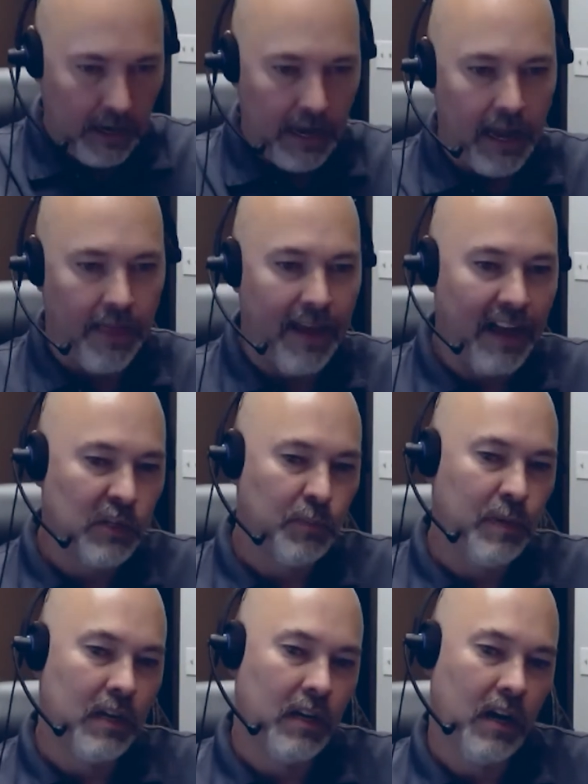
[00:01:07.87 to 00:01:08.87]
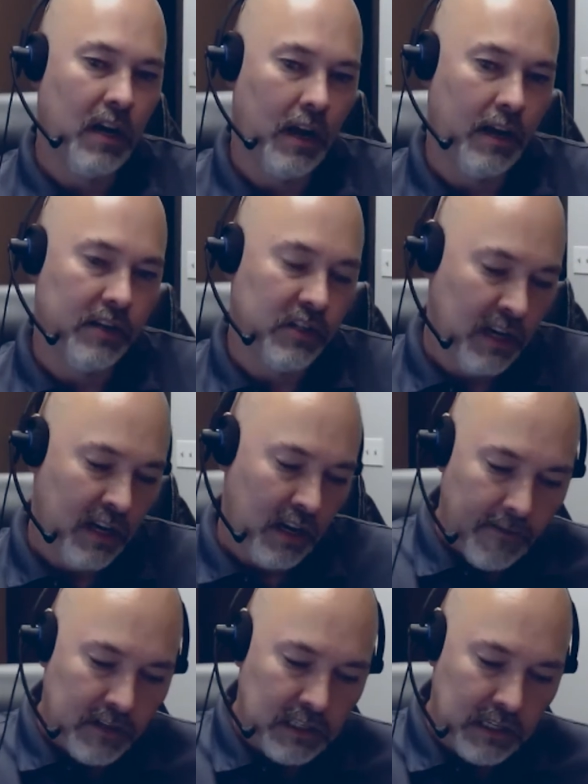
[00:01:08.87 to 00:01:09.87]
And that's because
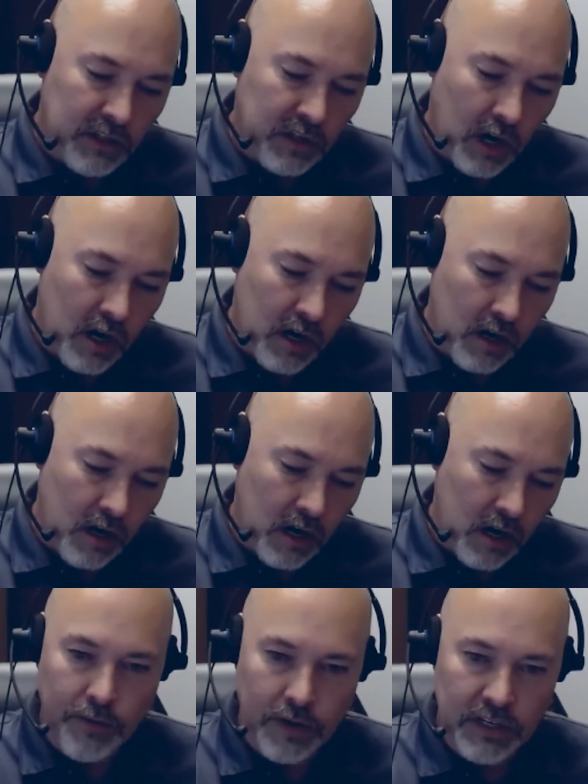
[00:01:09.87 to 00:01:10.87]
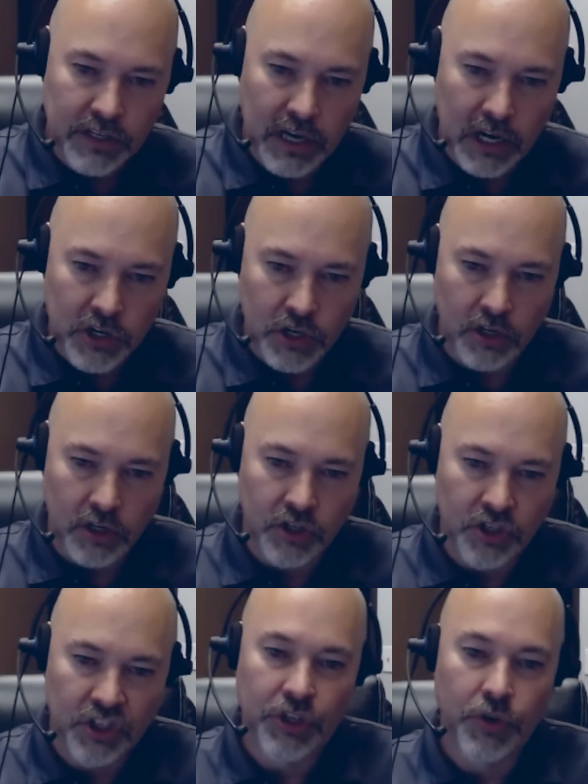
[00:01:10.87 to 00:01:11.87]
since our recession
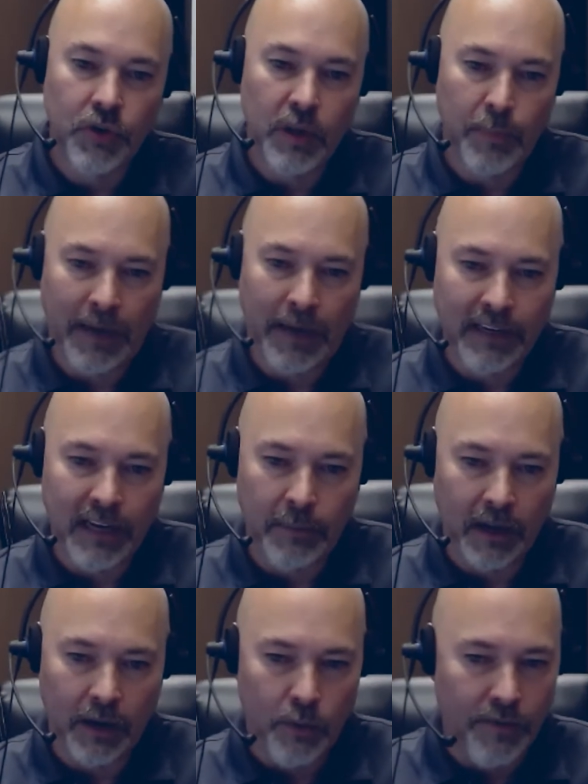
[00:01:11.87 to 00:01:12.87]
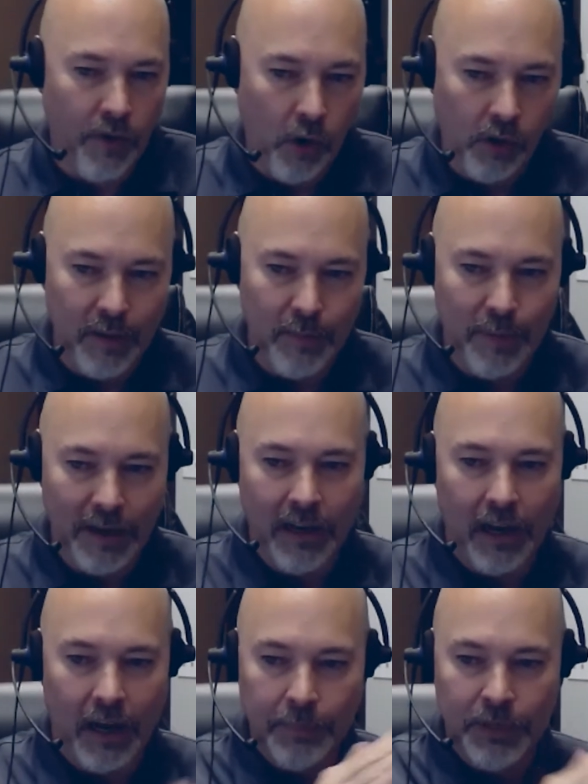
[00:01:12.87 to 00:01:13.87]
to the pandemic, we've only been
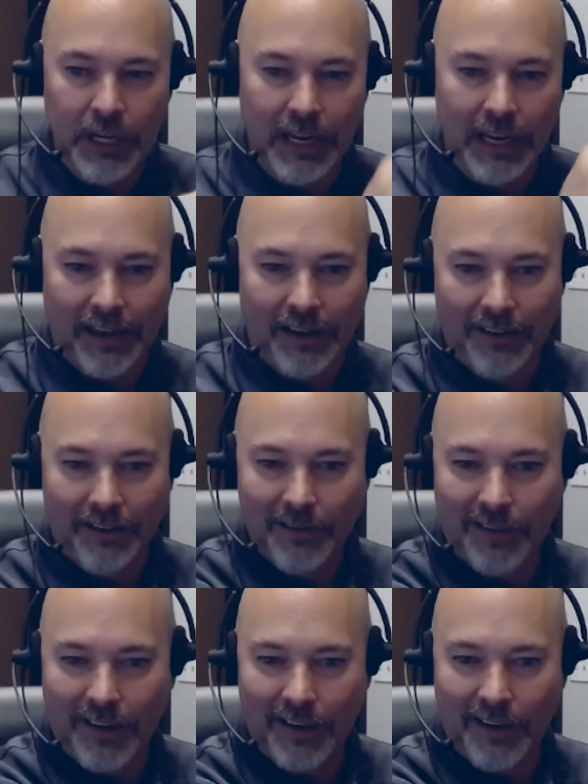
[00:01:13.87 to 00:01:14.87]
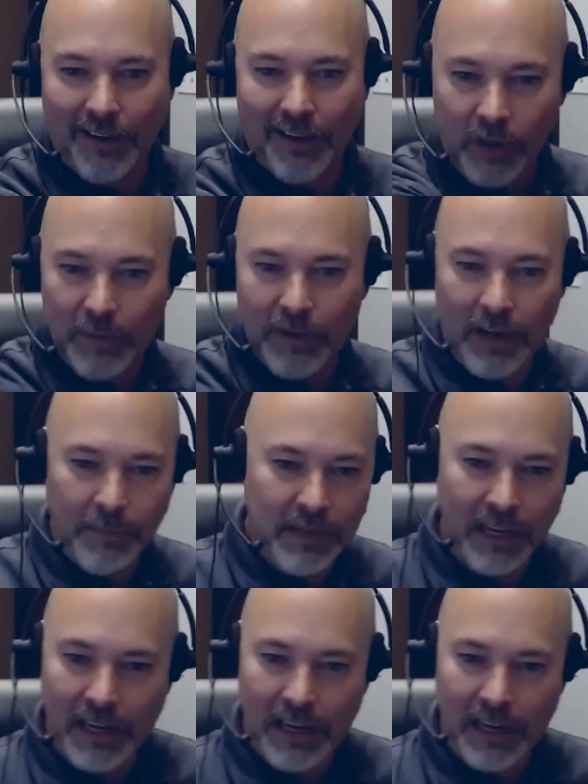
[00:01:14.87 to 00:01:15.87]
upticking, right? We've only been
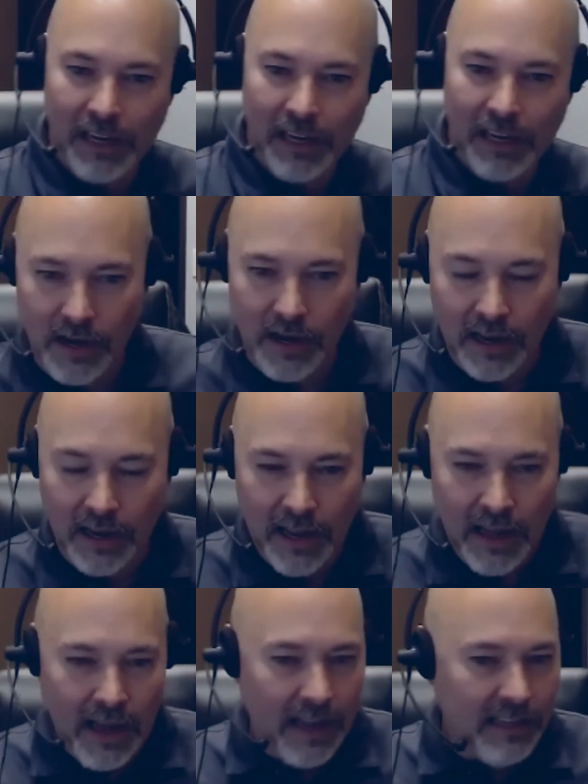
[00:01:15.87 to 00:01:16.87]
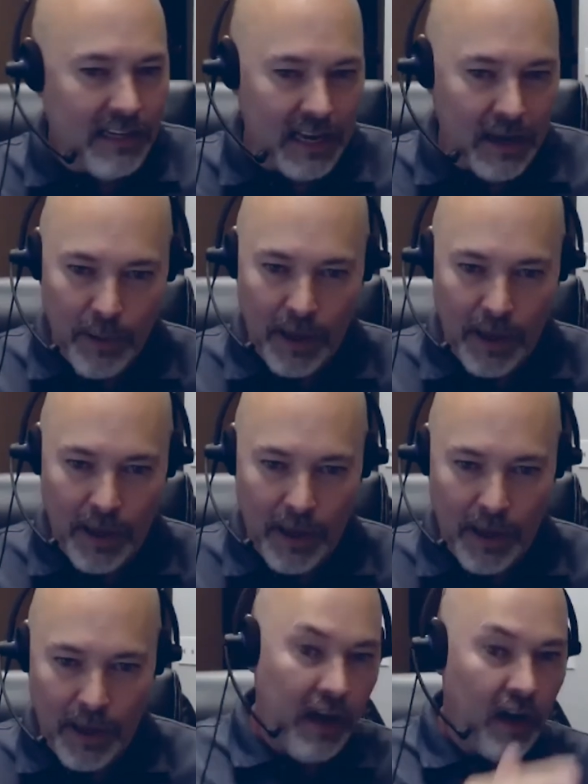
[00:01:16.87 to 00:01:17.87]
upticking in the market. It's getting better
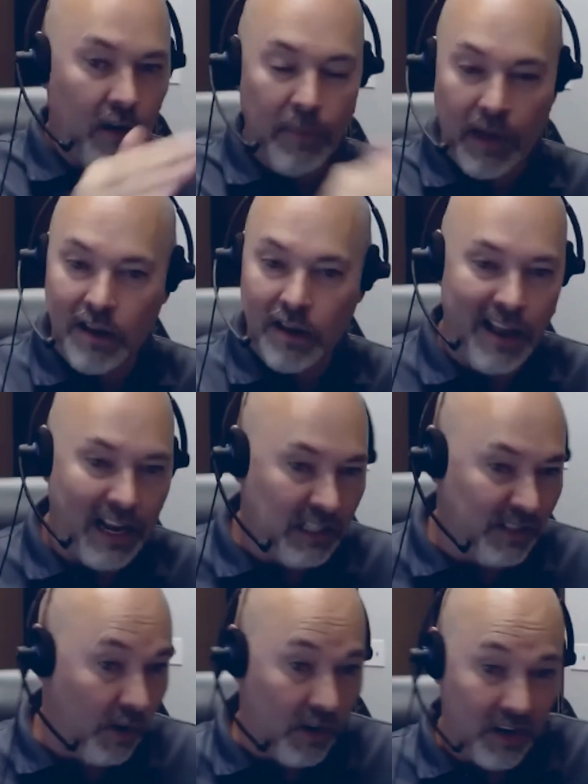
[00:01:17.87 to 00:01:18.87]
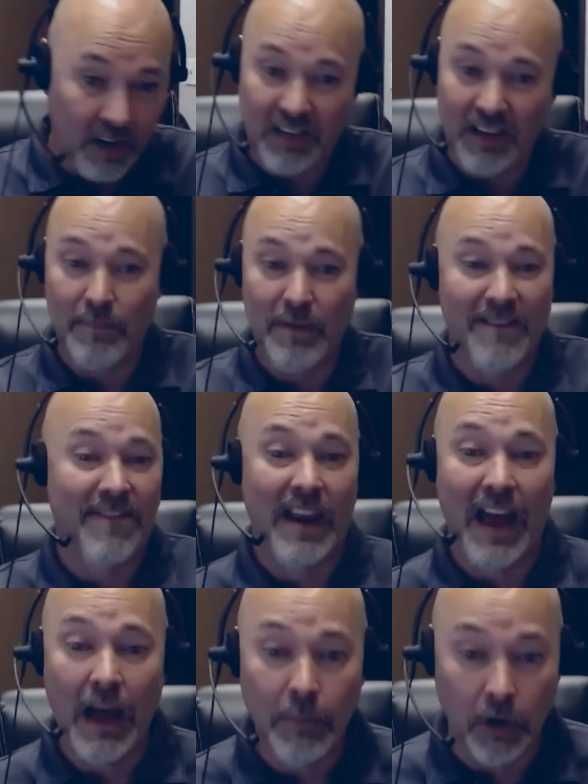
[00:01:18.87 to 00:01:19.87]
and better and better. And the last 4 years have been
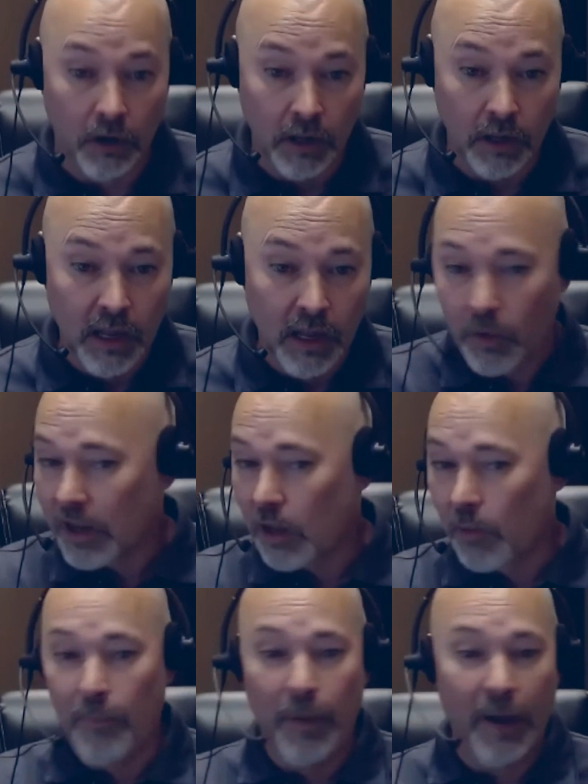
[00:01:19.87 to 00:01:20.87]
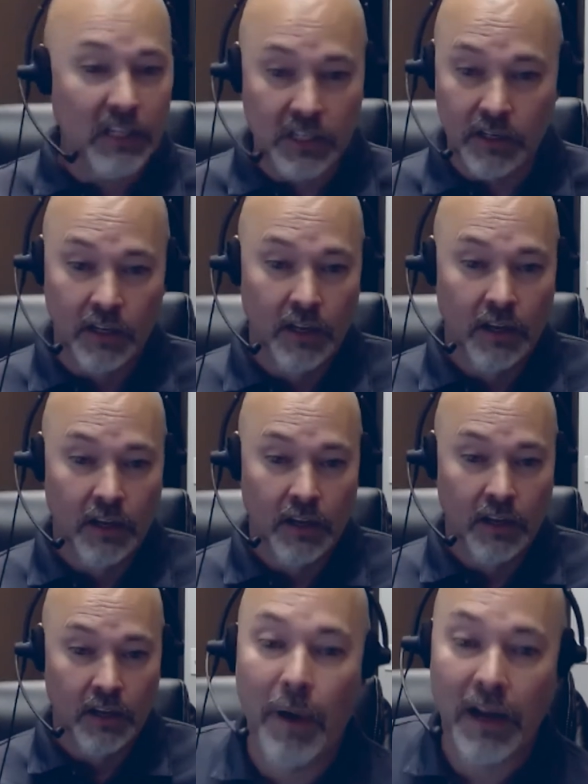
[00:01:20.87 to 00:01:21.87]
phenomenal. One of the best,
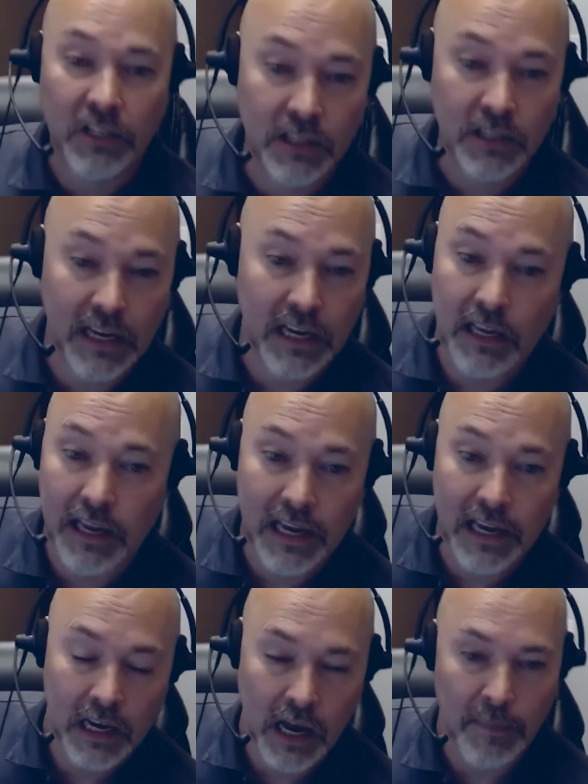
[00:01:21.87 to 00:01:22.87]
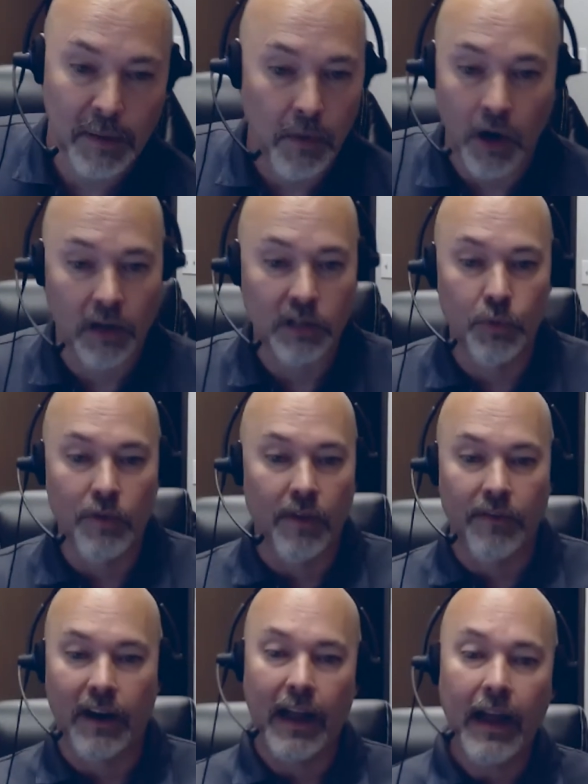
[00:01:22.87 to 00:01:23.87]
robust economic markets we've
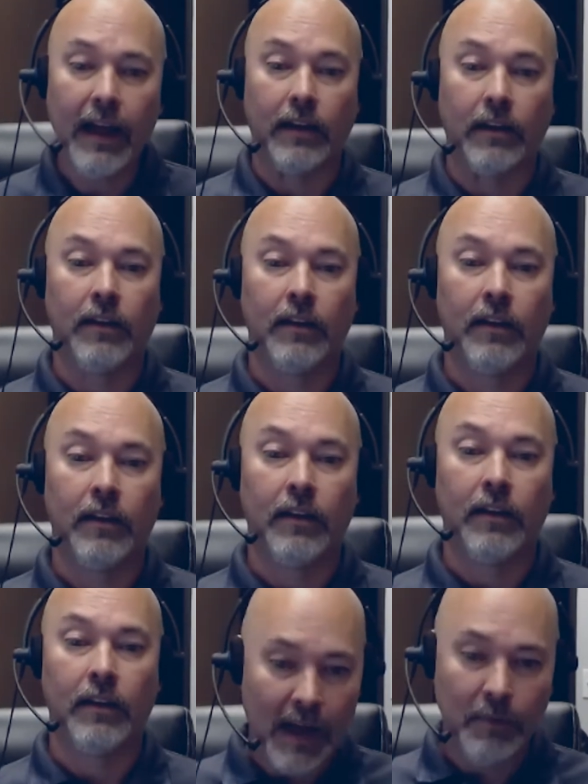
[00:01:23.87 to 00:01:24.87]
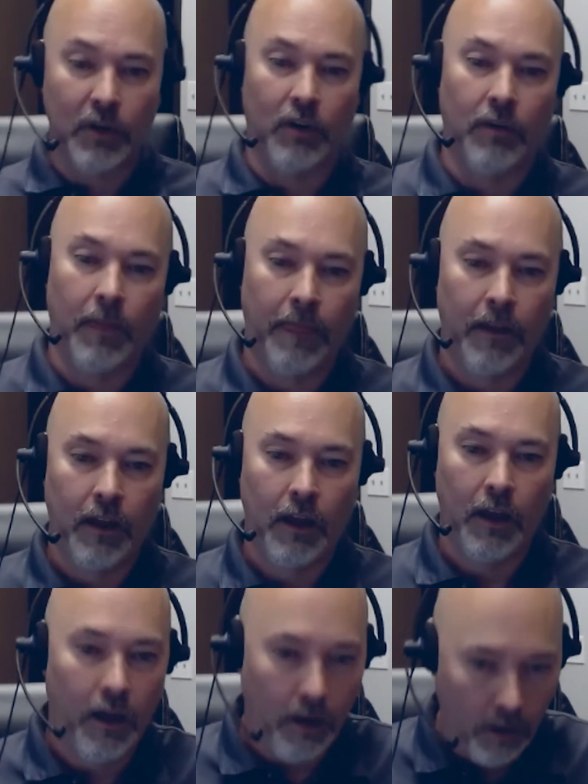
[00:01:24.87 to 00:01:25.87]
ever had. Phenomenal.
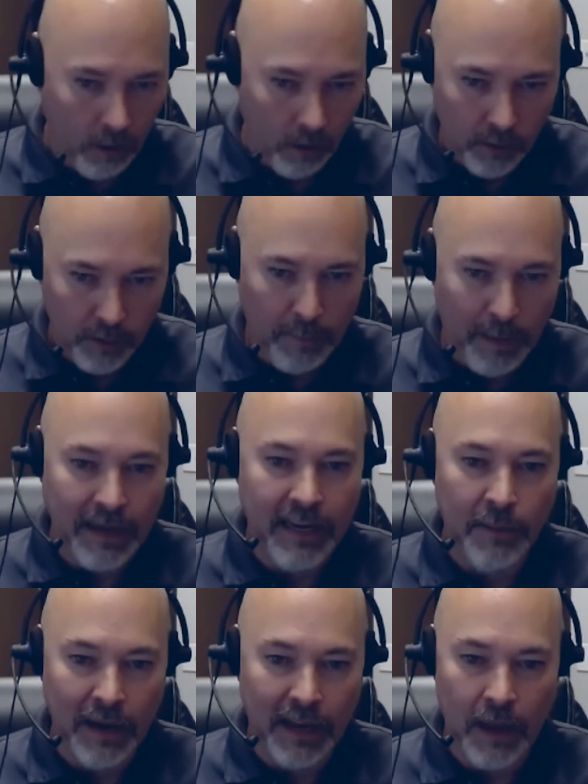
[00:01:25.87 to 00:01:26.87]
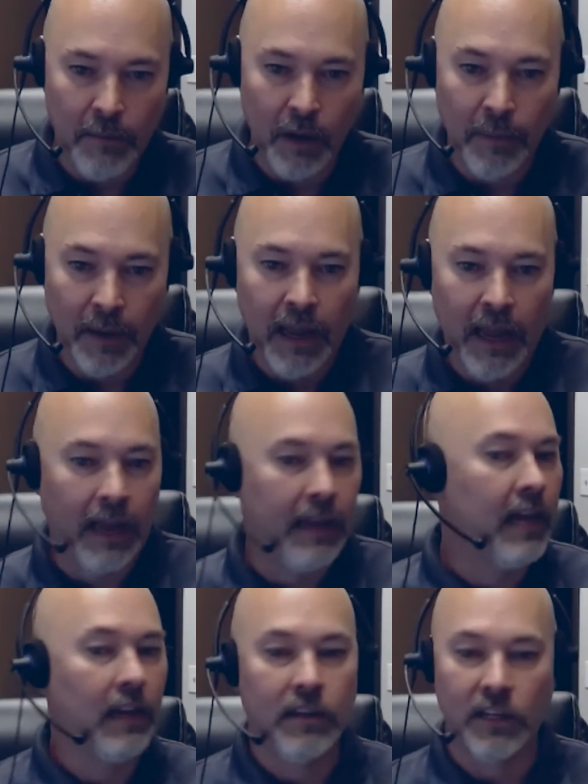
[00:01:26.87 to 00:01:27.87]
Pandemic came up and
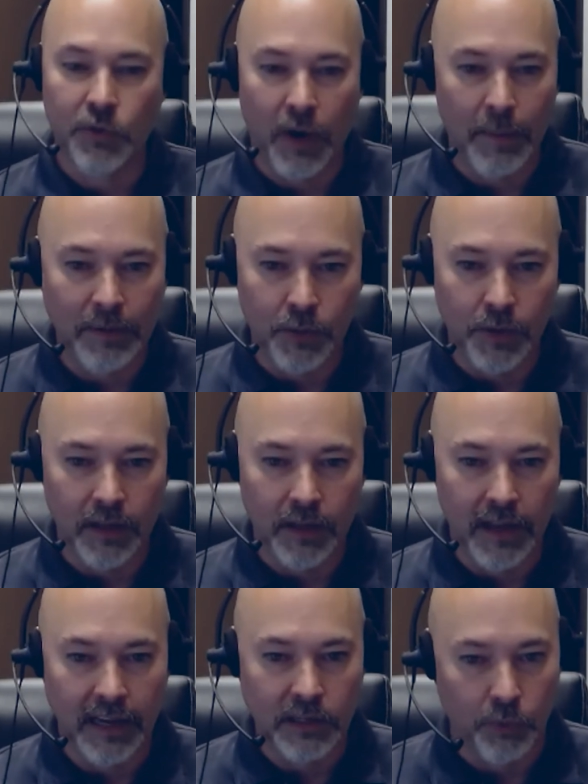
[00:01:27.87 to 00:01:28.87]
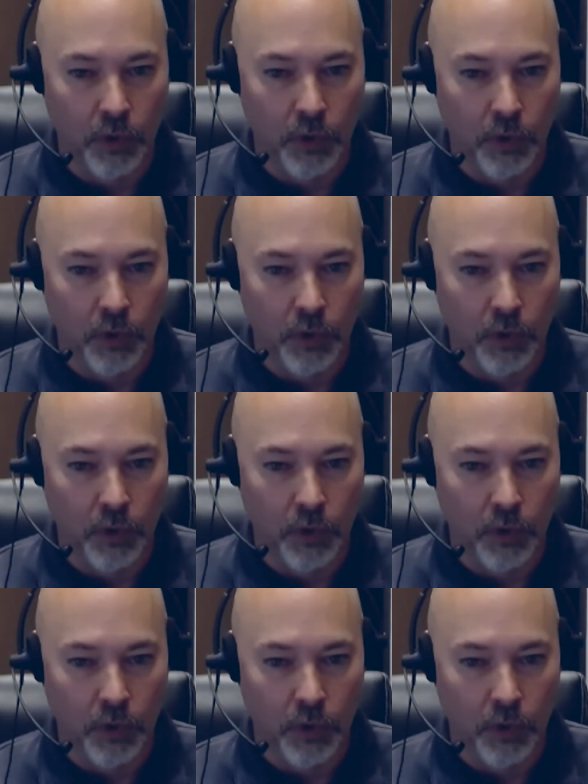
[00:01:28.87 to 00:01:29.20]
kicked us right between the legs, and we're all